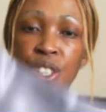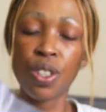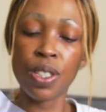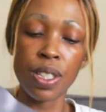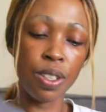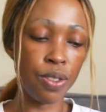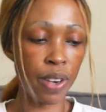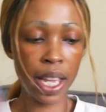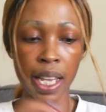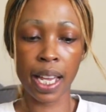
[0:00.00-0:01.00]
chose the
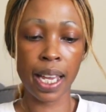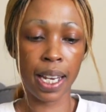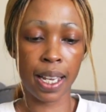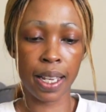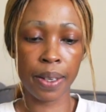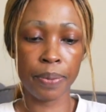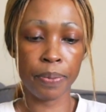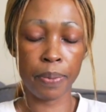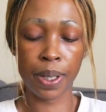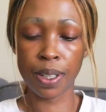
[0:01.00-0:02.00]
gray color
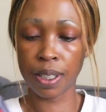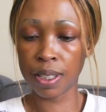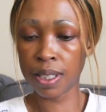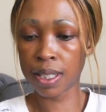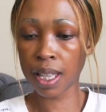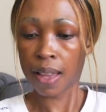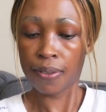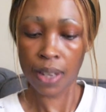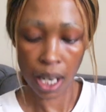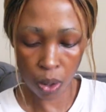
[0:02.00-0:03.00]
because I
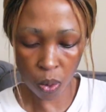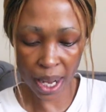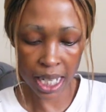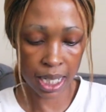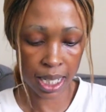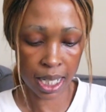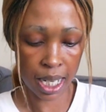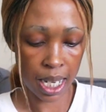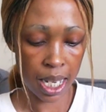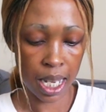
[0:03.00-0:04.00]
feel like white
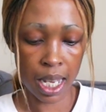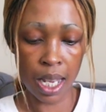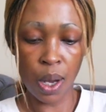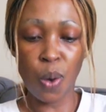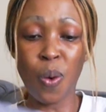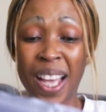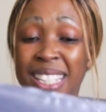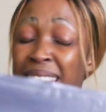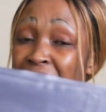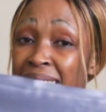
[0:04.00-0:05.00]

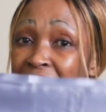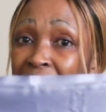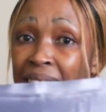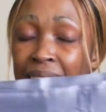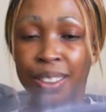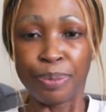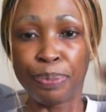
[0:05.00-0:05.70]
and silk,